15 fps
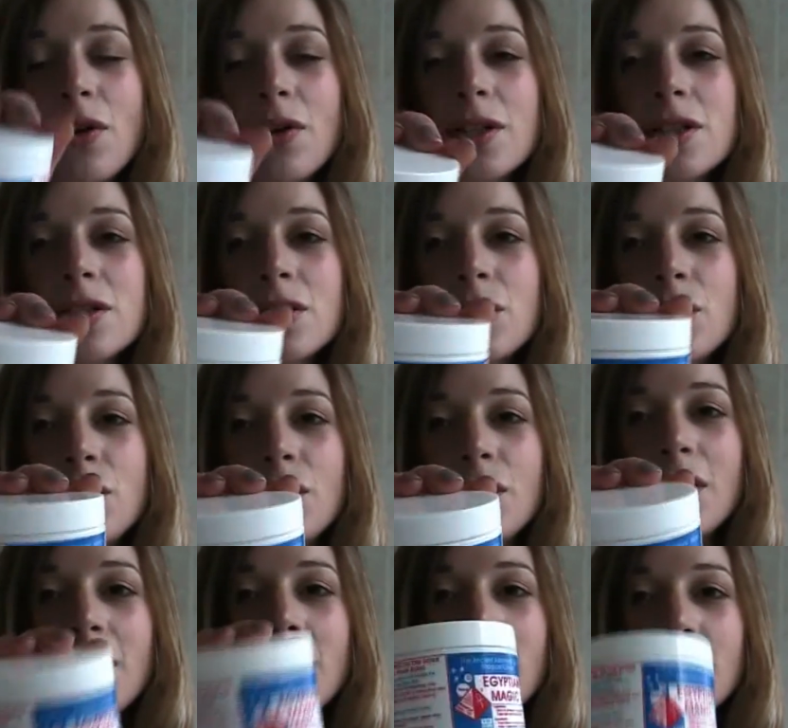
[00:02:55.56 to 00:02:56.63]
very
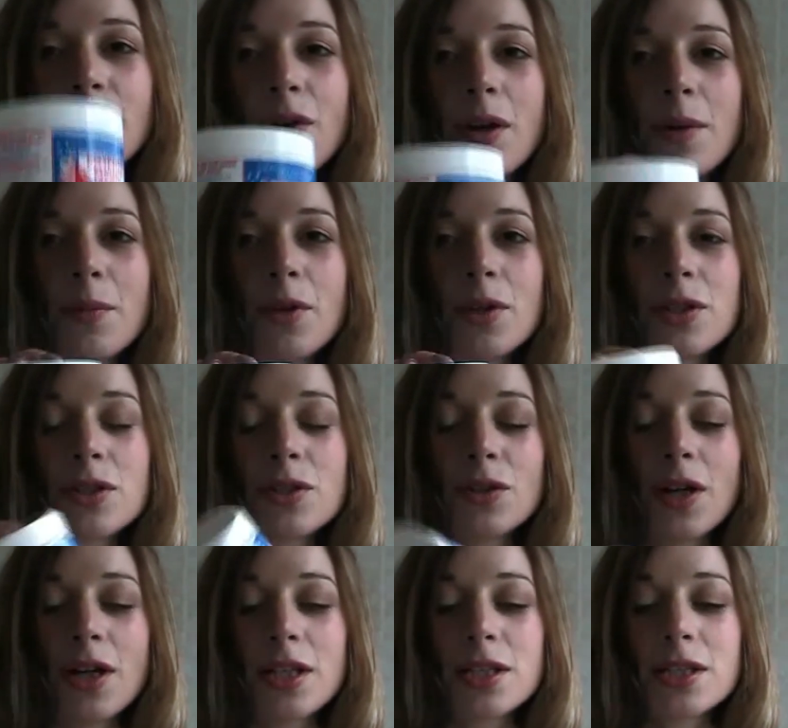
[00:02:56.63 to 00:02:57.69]
soothing, very
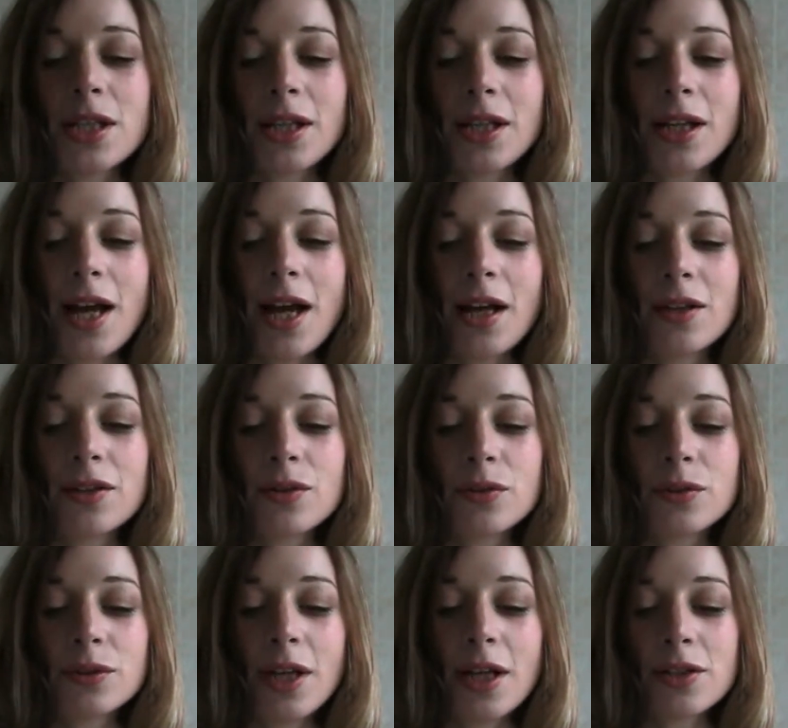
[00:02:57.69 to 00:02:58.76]
moisturising, and
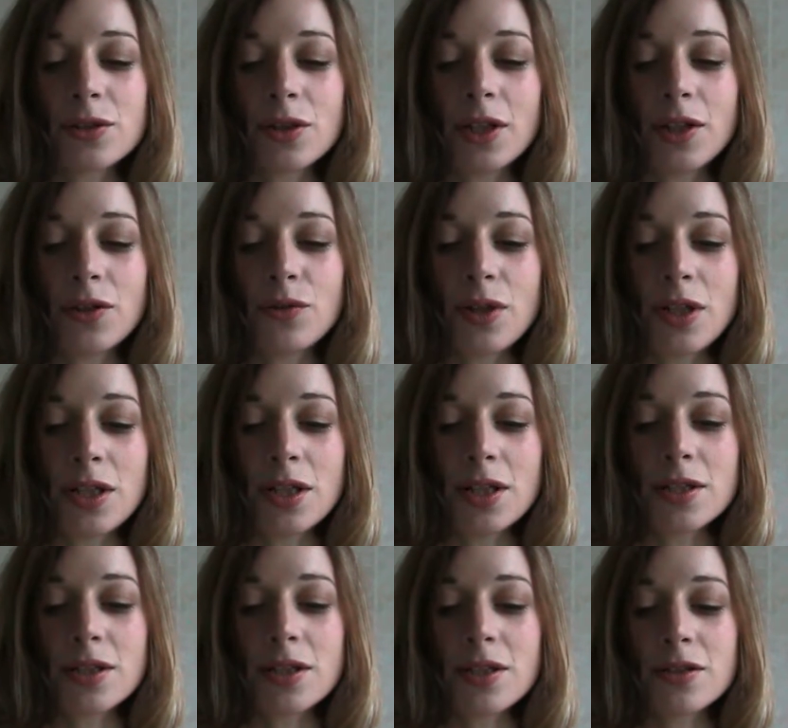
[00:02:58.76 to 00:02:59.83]
all natural
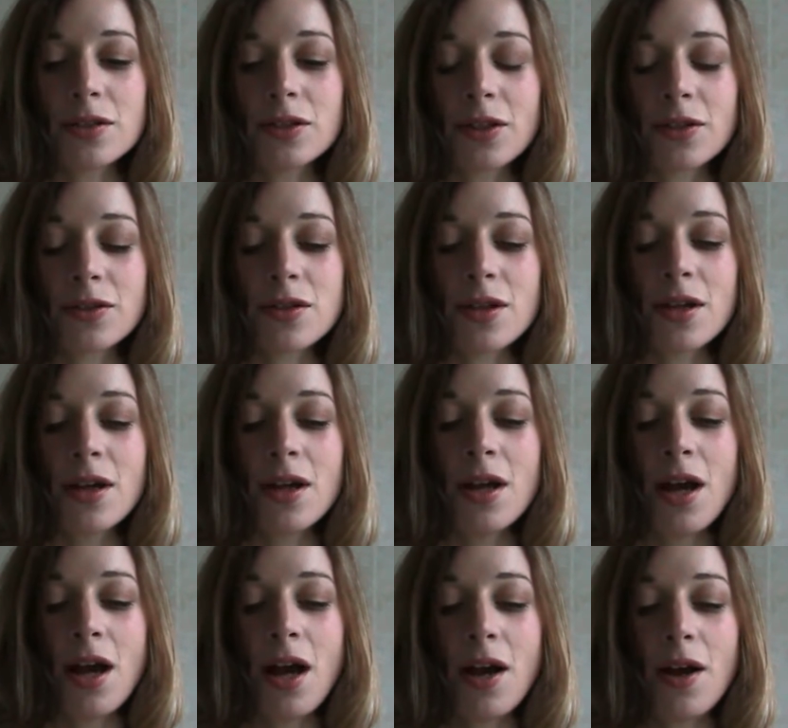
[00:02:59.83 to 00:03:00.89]
ingredients. It's just
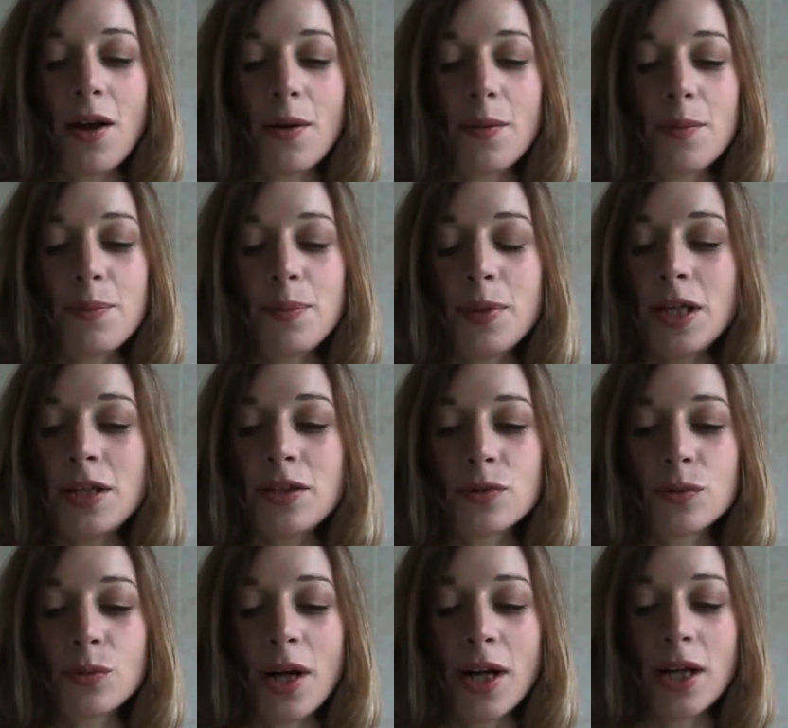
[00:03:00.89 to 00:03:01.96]

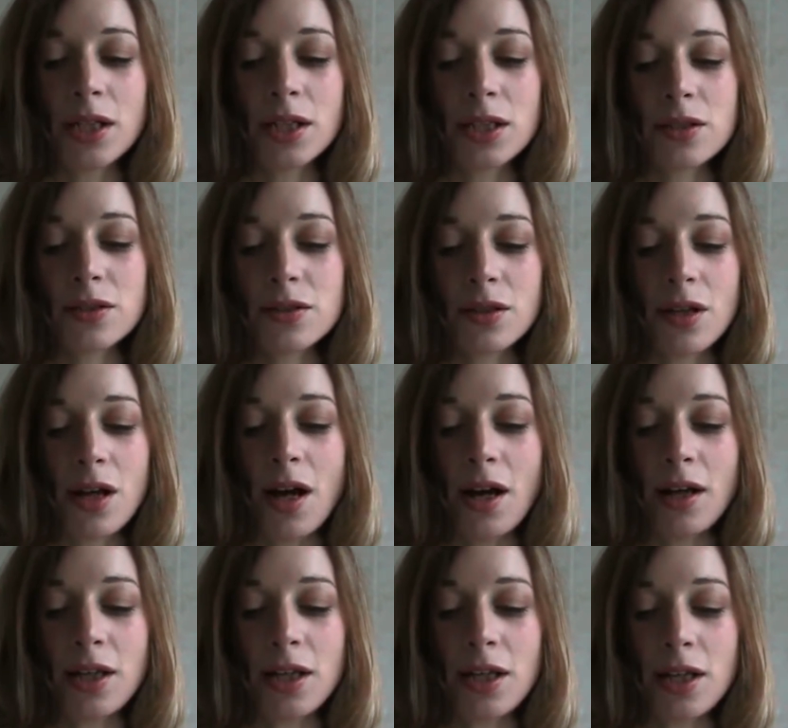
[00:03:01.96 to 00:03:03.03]
beeswax,
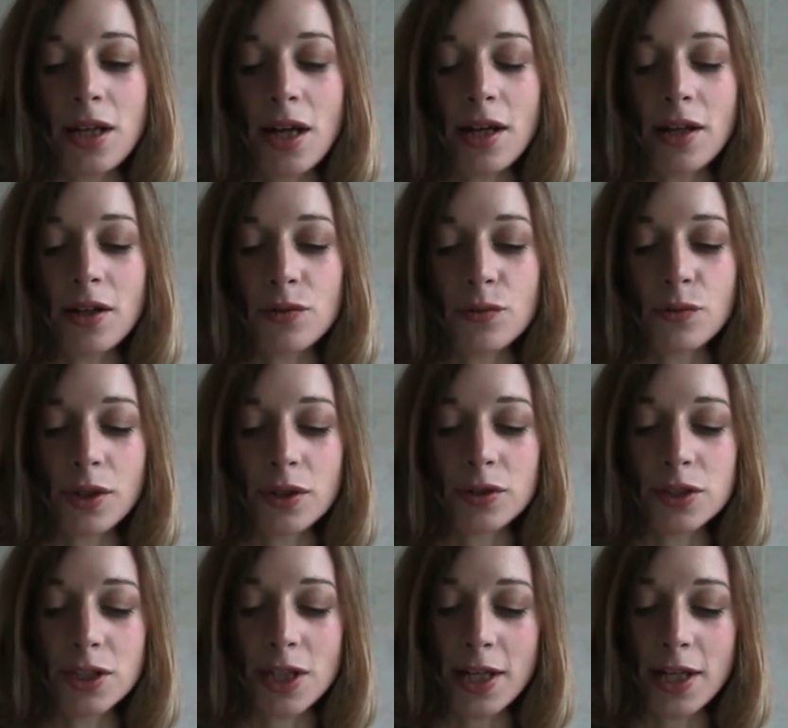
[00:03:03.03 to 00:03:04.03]
honey and royal